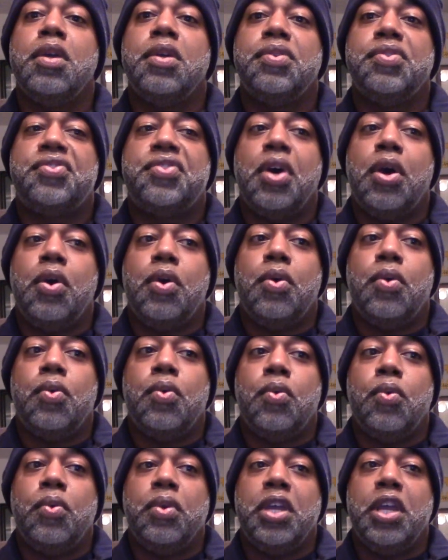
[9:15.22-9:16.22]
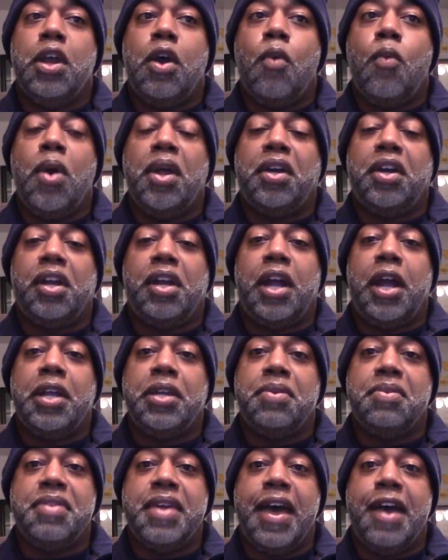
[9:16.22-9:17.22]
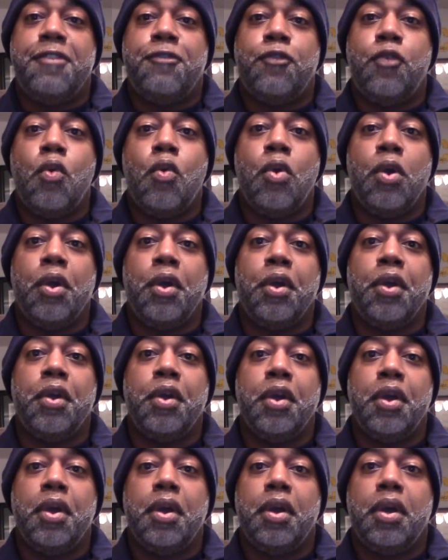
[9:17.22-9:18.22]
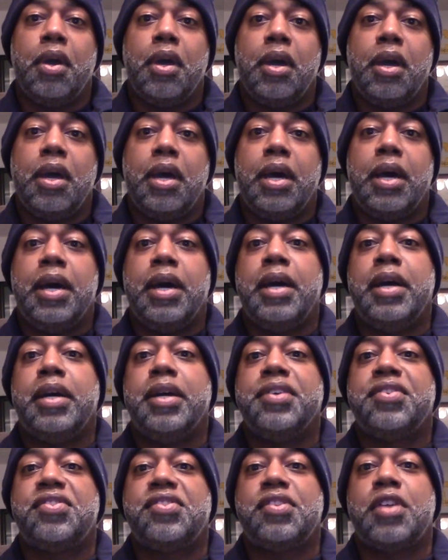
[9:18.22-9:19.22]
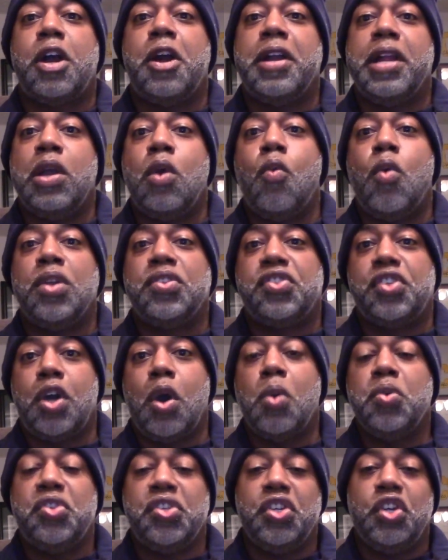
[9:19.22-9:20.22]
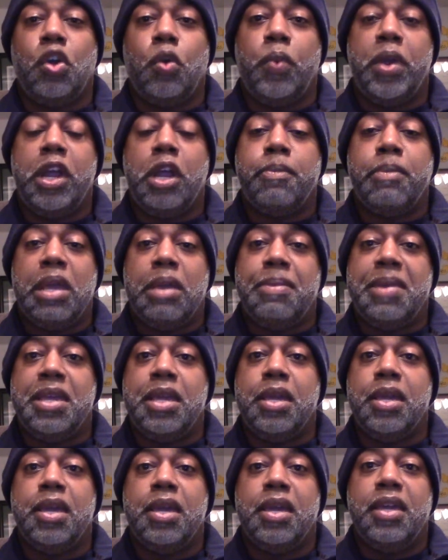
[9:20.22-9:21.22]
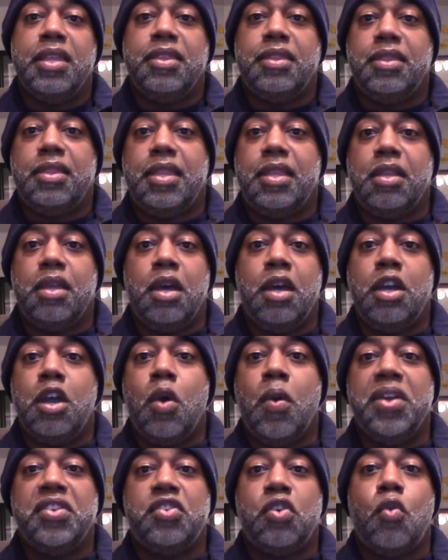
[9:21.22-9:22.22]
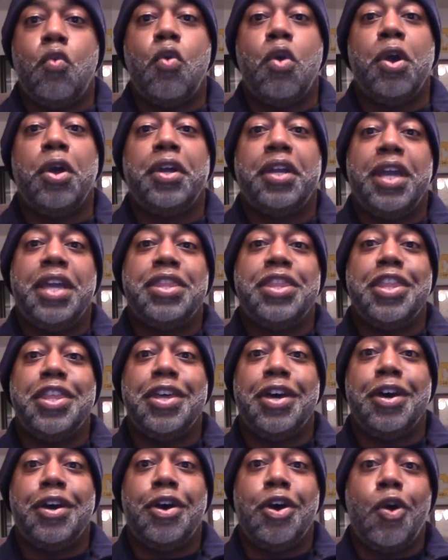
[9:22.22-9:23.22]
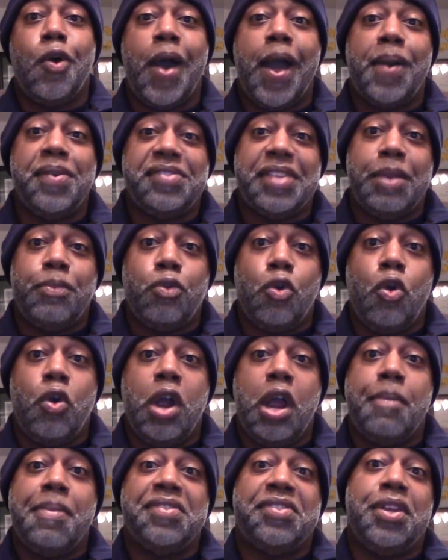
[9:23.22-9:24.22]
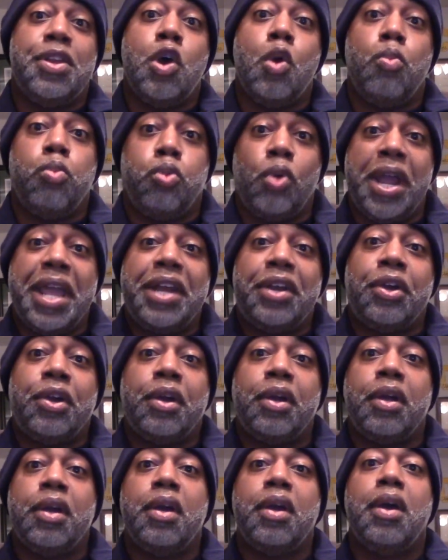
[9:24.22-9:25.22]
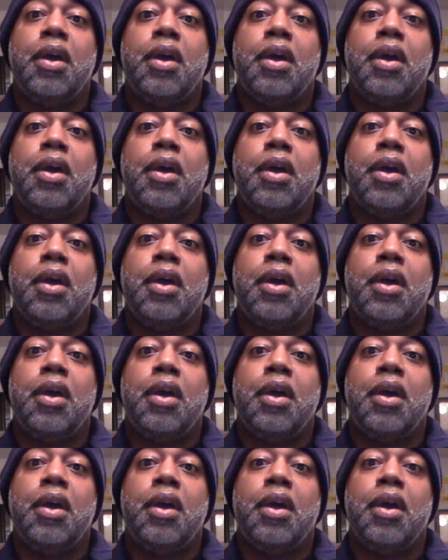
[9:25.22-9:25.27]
So, one could argue that for starting one's coaching career, maybe going to work in the Ohio State program is a no-brainer.